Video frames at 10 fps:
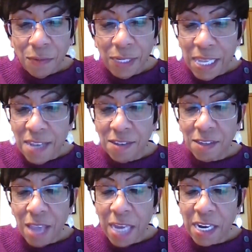
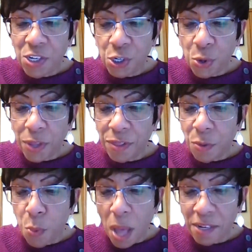release, and enjoy the
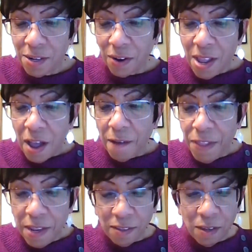wonder of
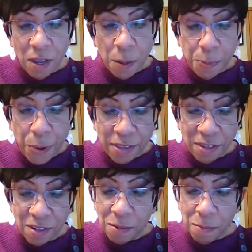this
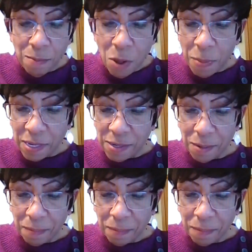present moment.